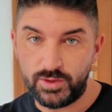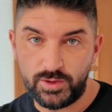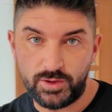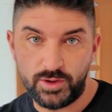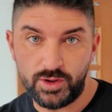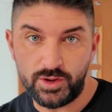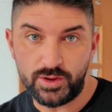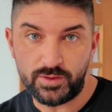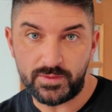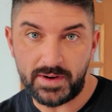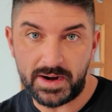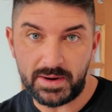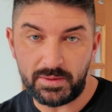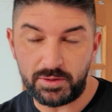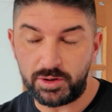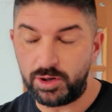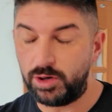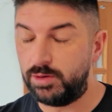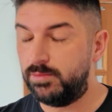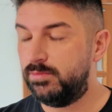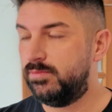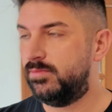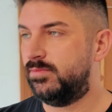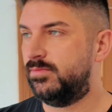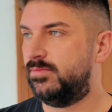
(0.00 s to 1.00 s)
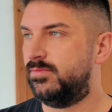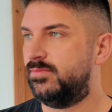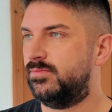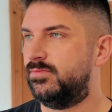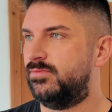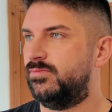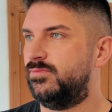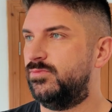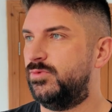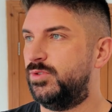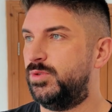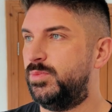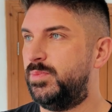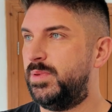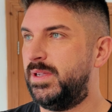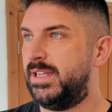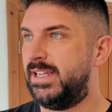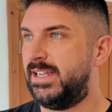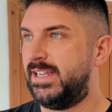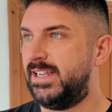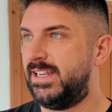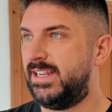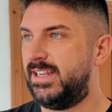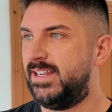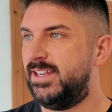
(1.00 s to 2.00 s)
The other outcome would
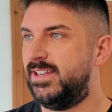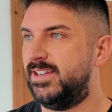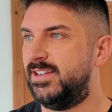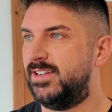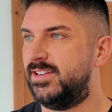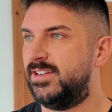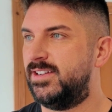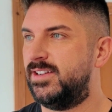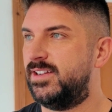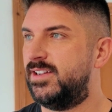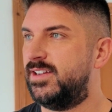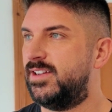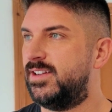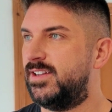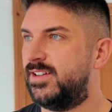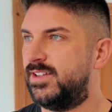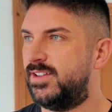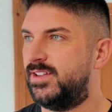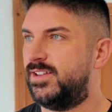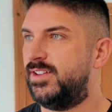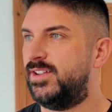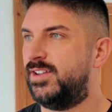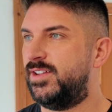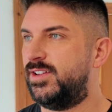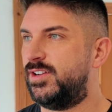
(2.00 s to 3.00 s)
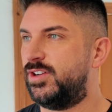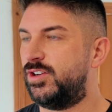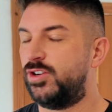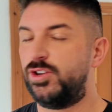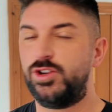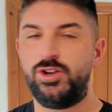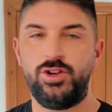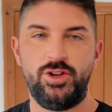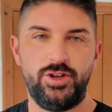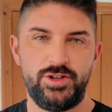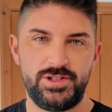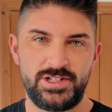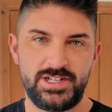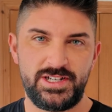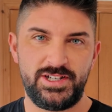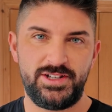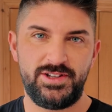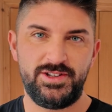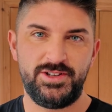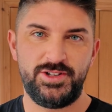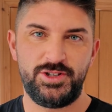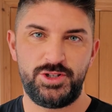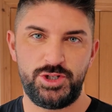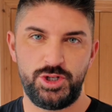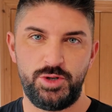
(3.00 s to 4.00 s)
be
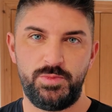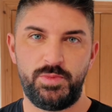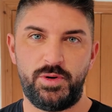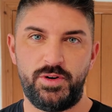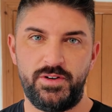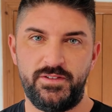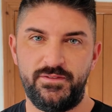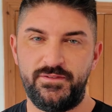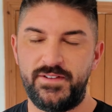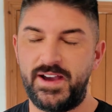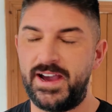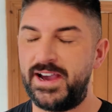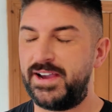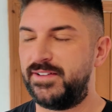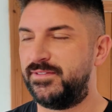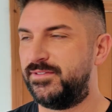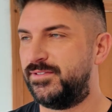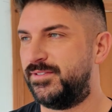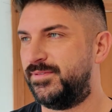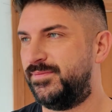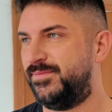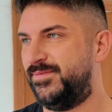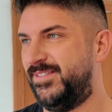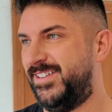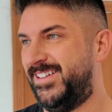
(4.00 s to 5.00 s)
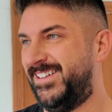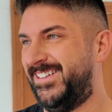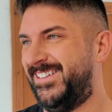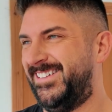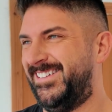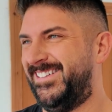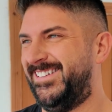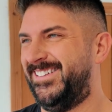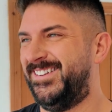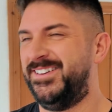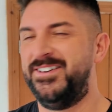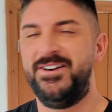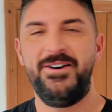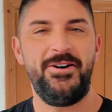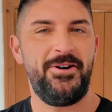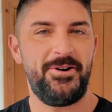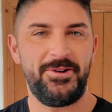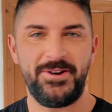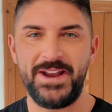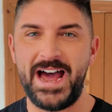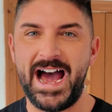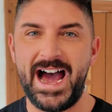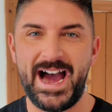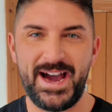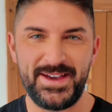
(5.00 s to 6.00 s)
closing the 2.5
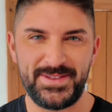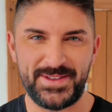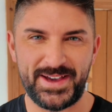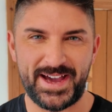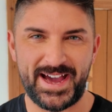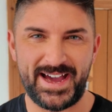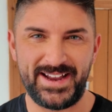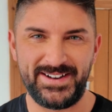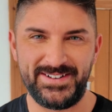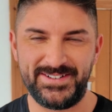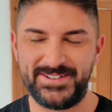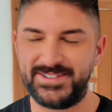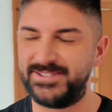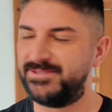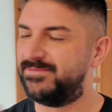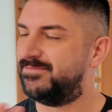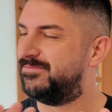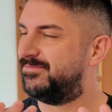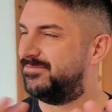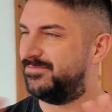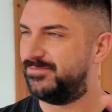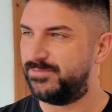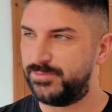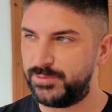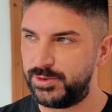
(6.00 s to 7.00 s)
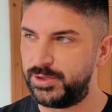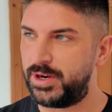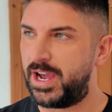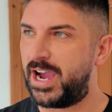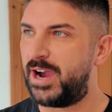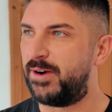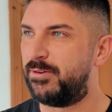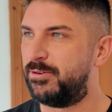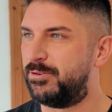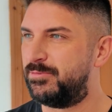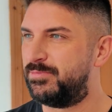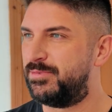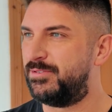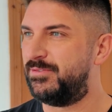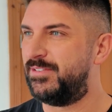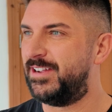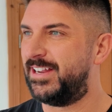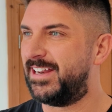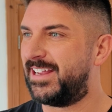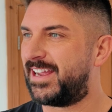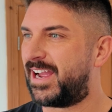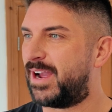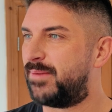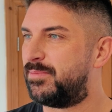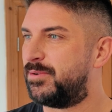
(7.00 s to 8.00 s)
on either hand. I would be
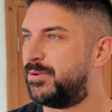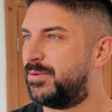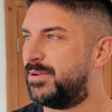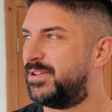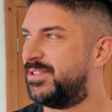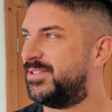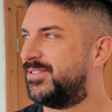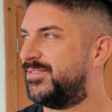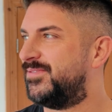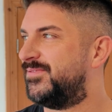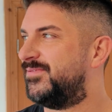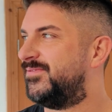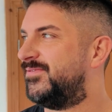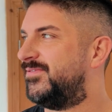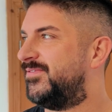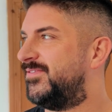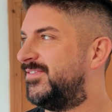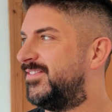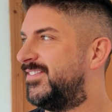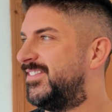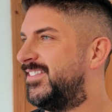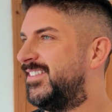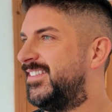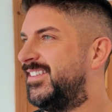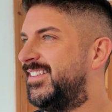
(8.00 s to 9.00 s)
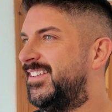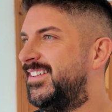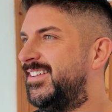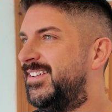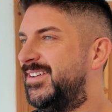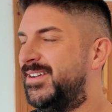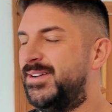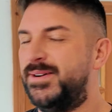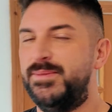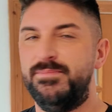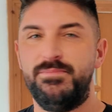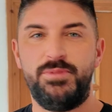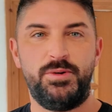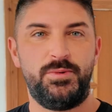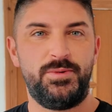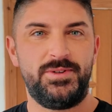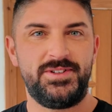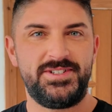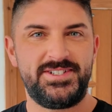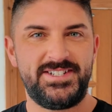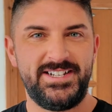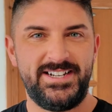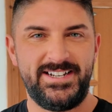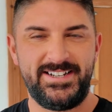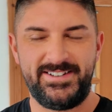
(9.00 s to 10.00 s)
really happy with, but
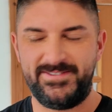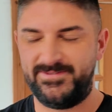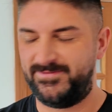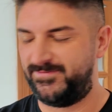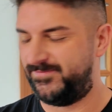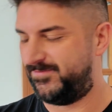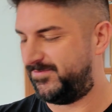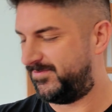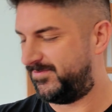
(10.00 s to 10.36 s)
we'll see.